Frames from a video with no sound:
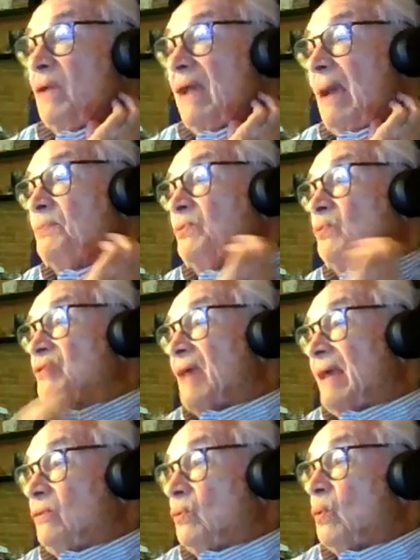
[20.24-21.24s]
have to
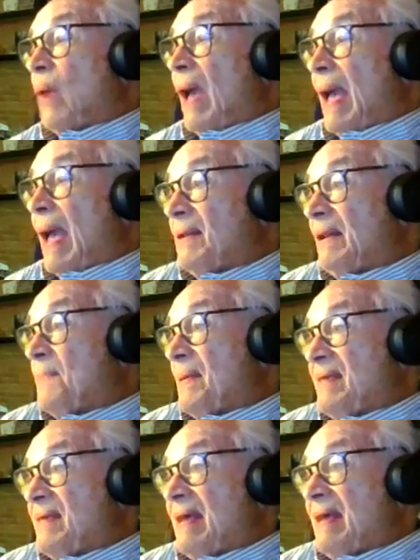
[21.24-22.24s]
say to every
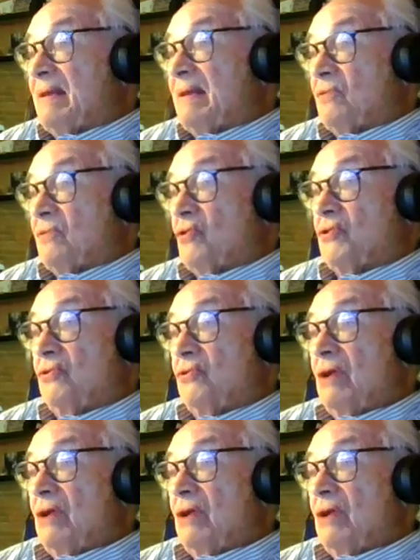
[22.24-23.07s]
pediatric surgeon,